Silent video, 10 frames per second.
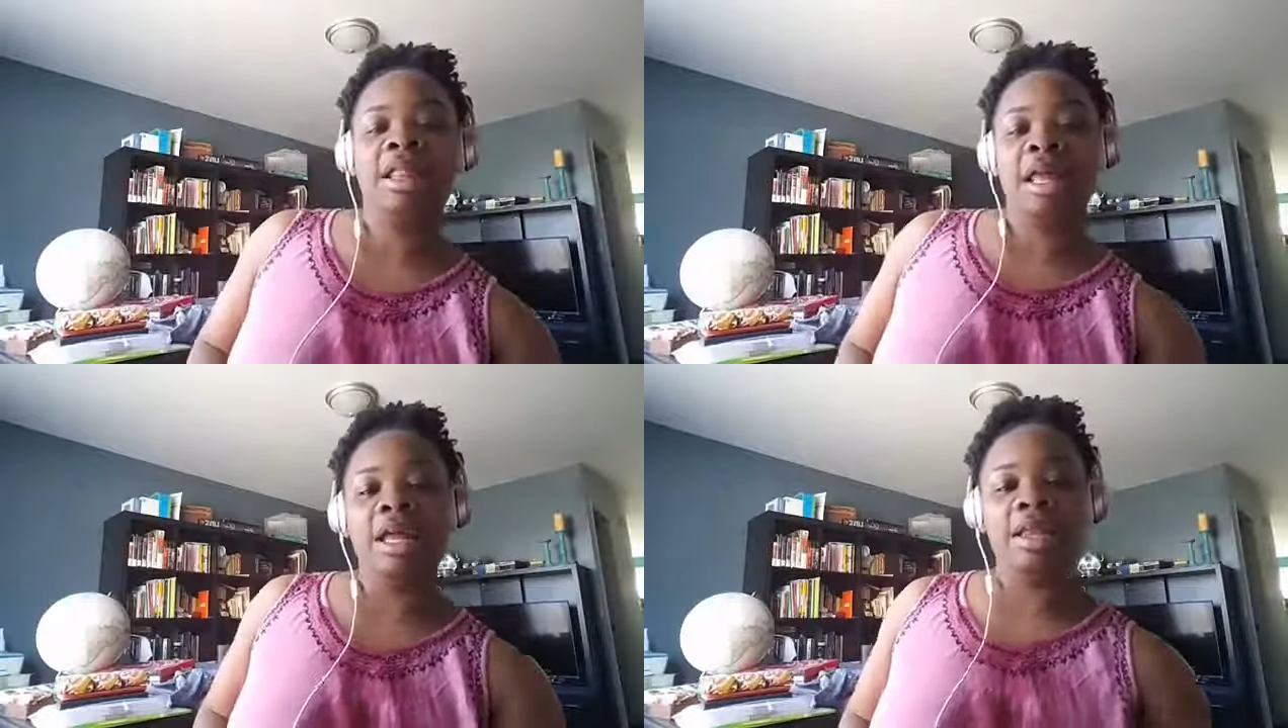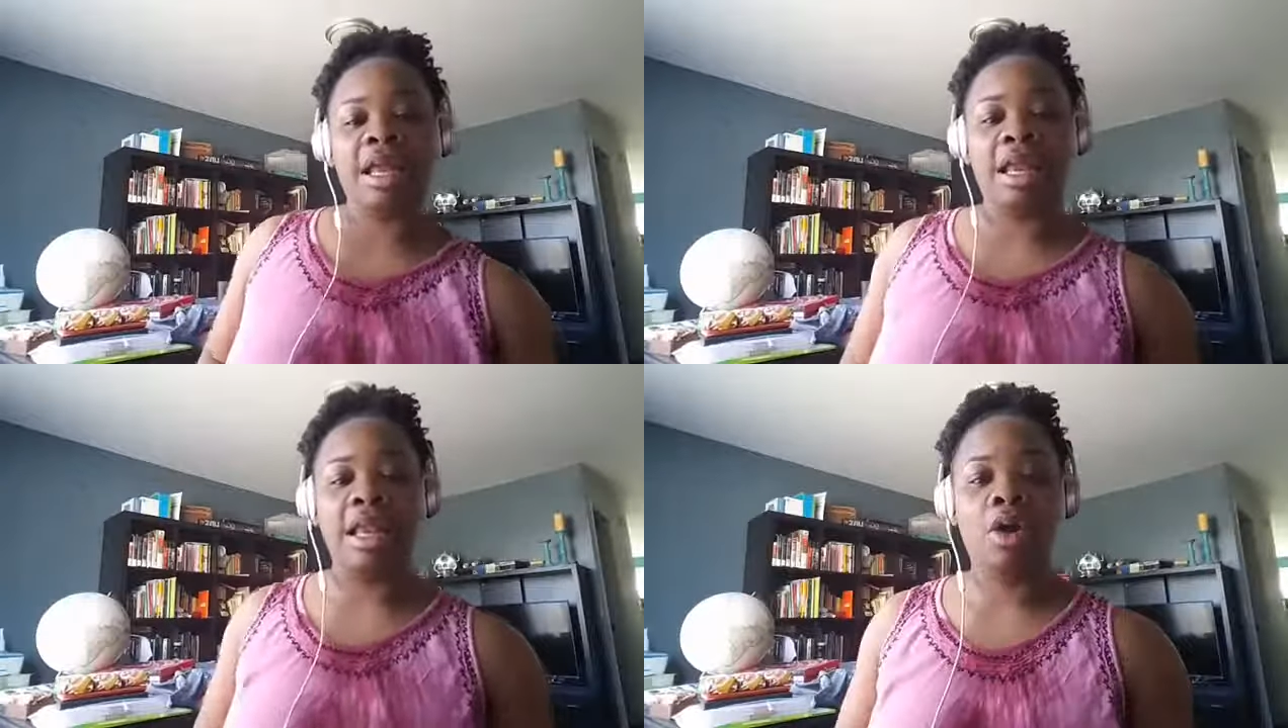things
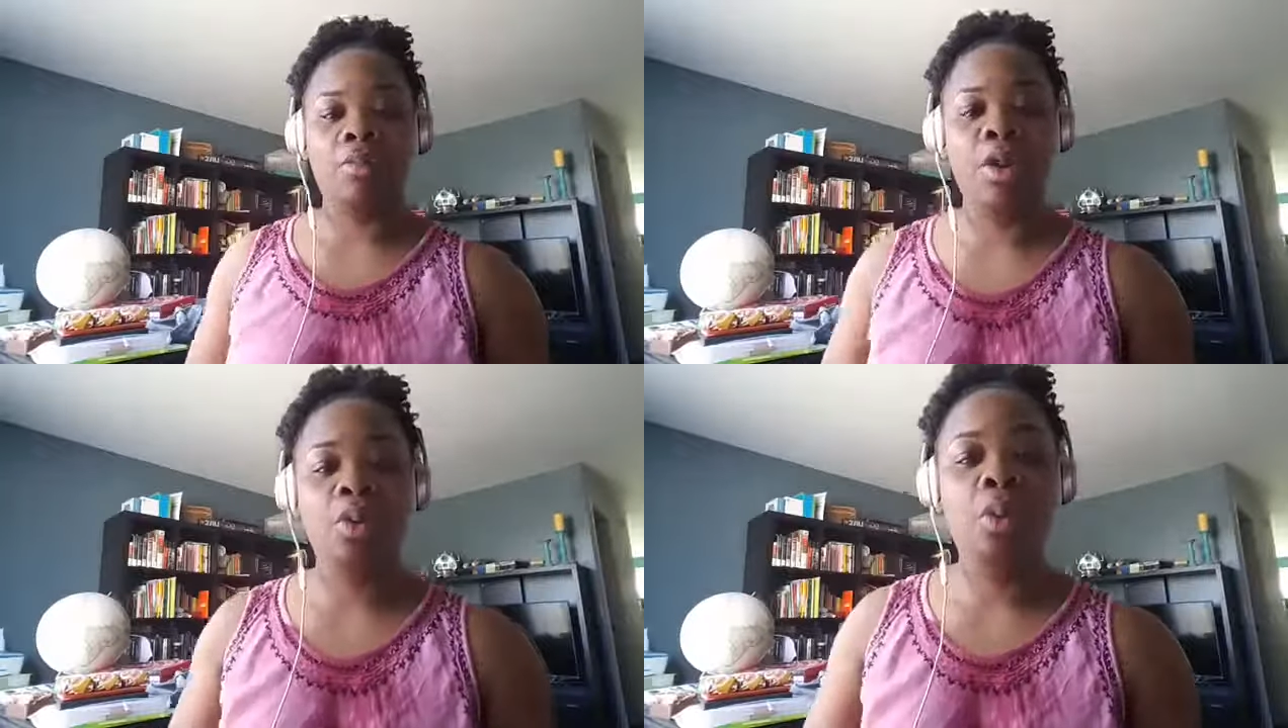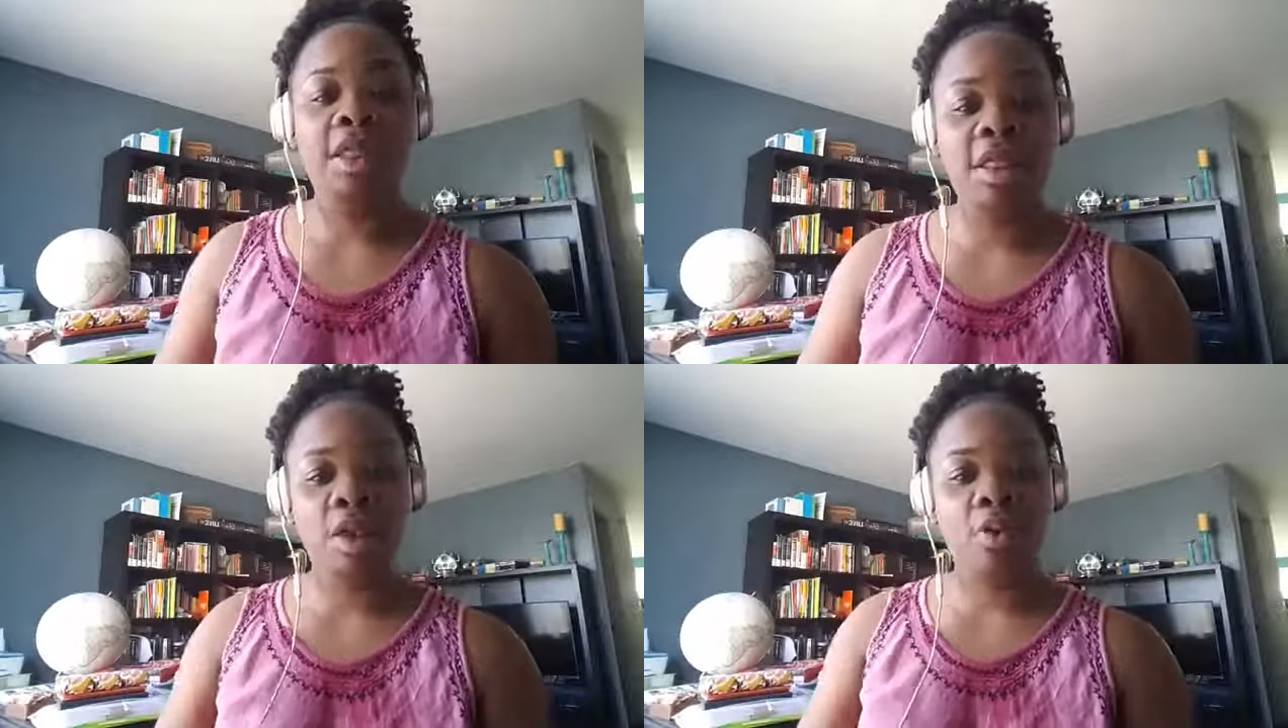that can help you
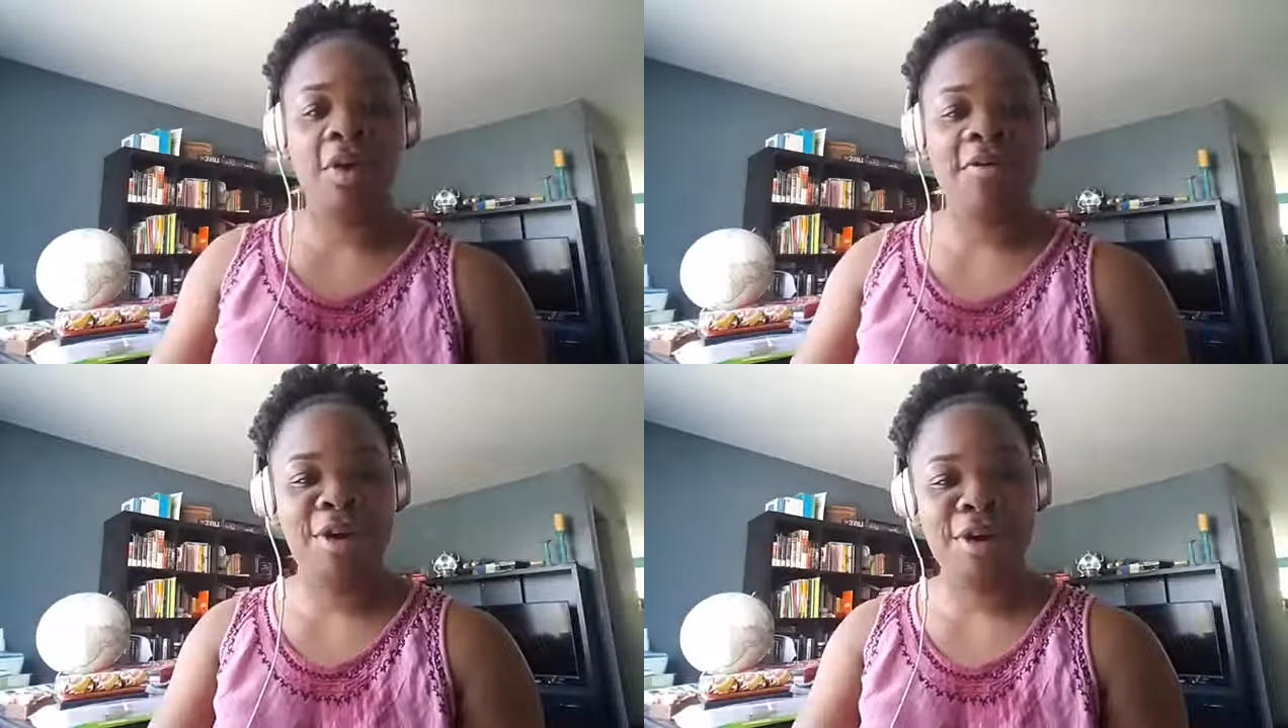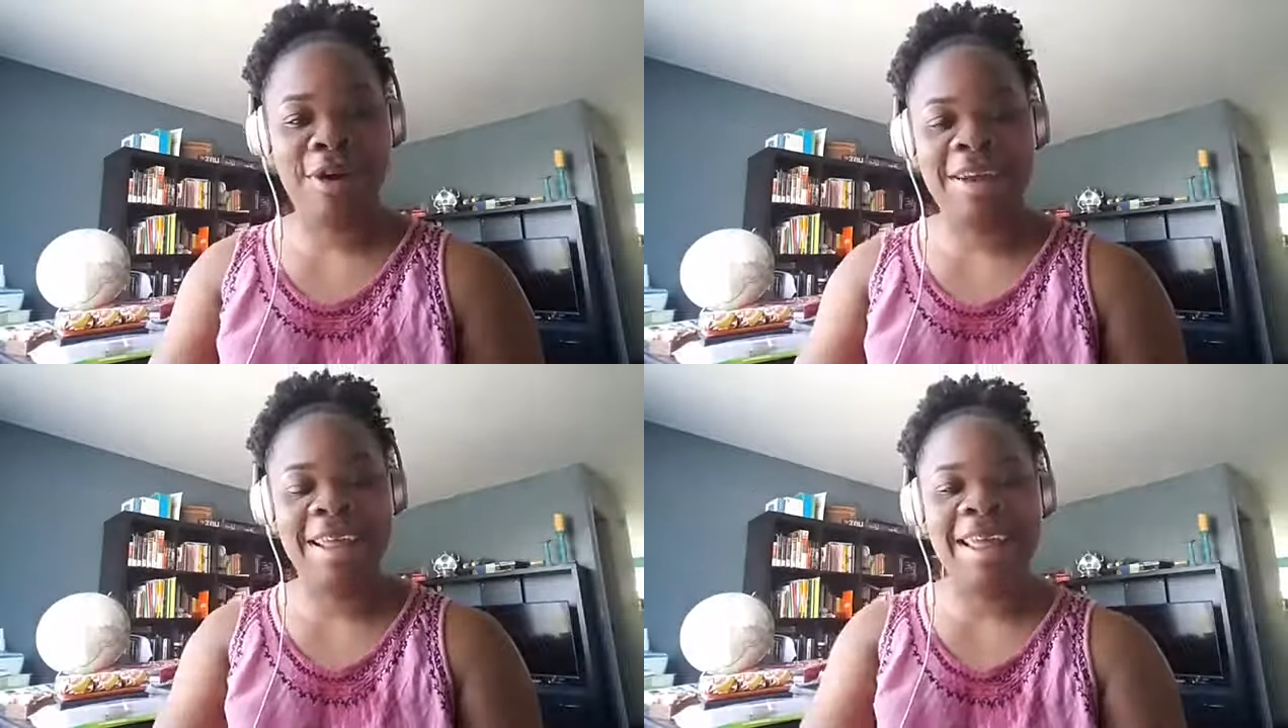with square foot
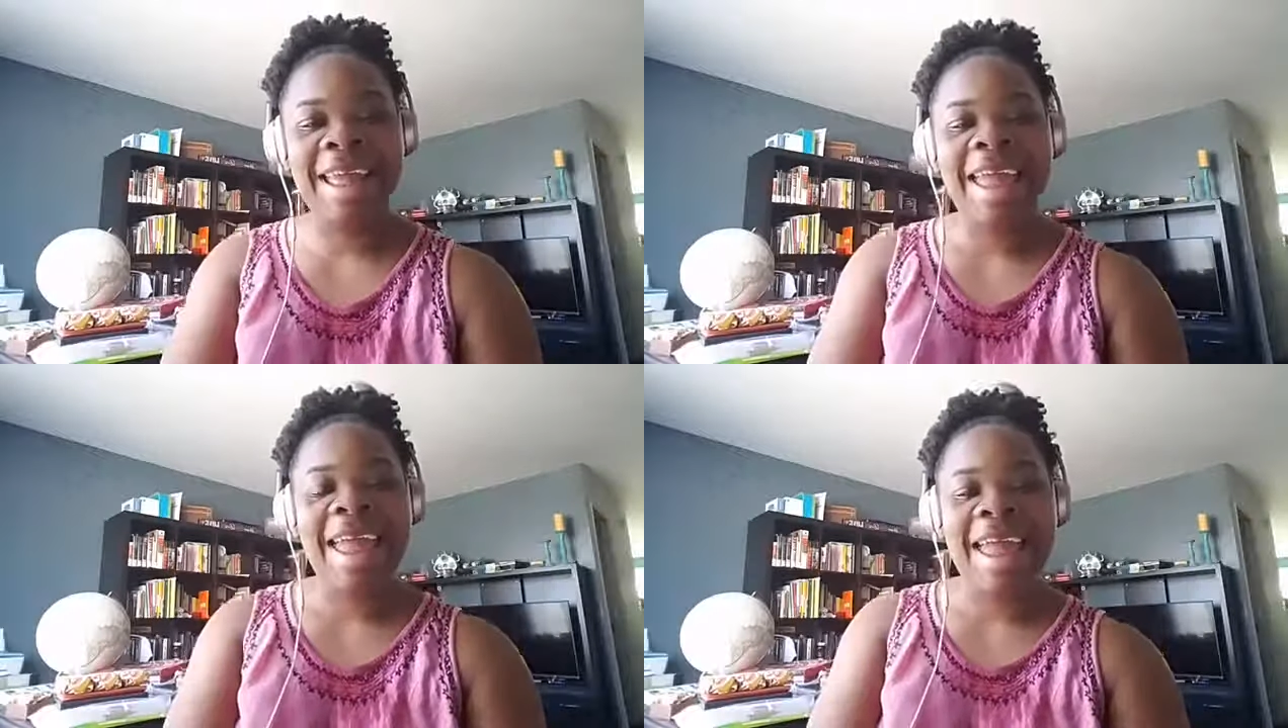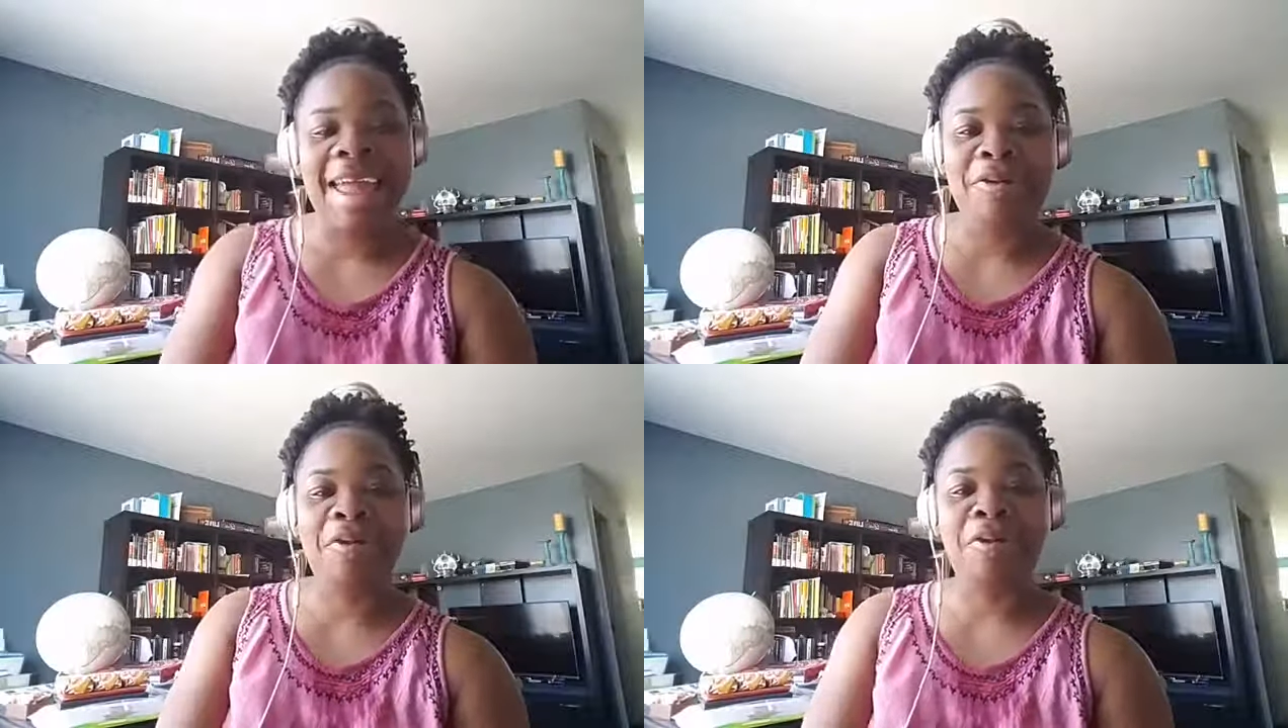gardening.
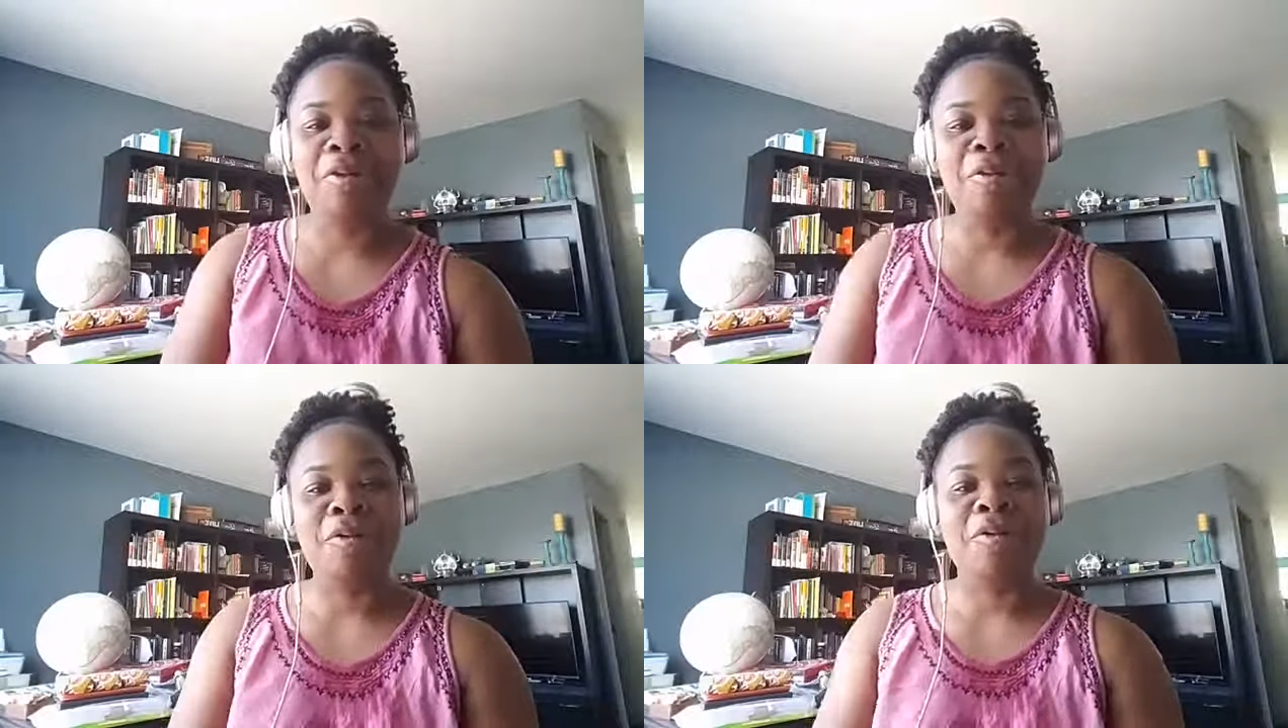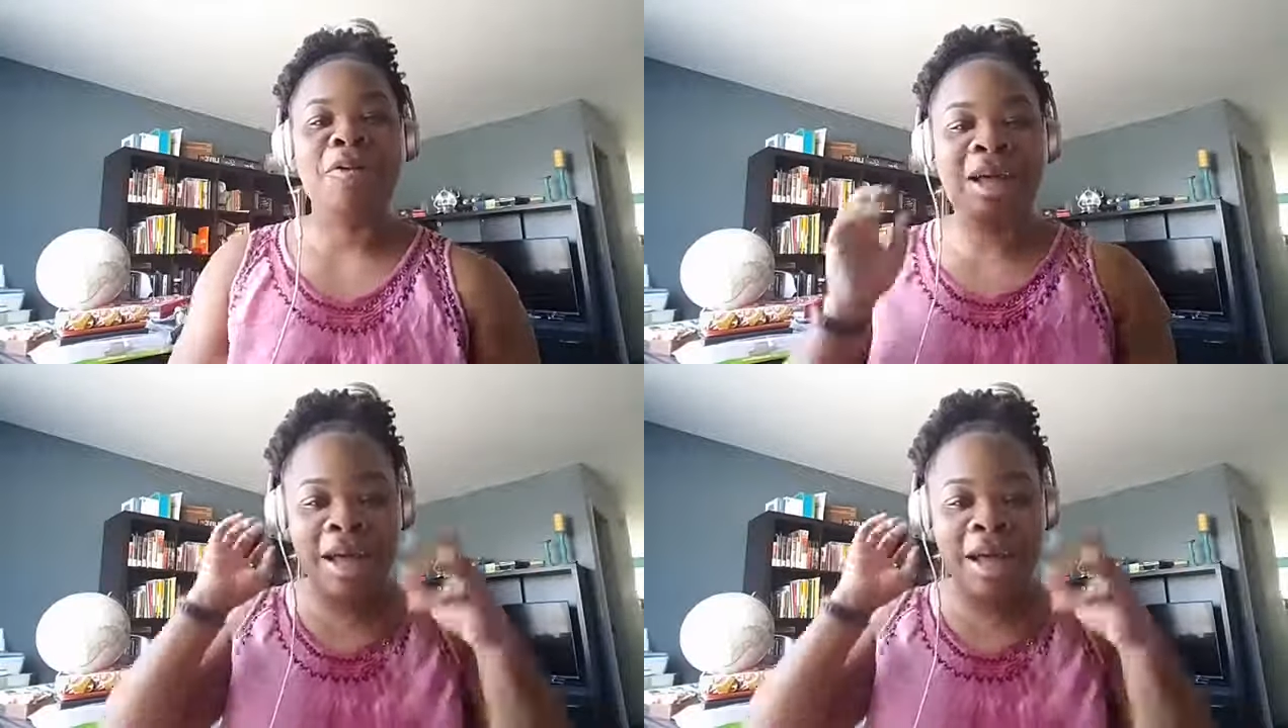And we'll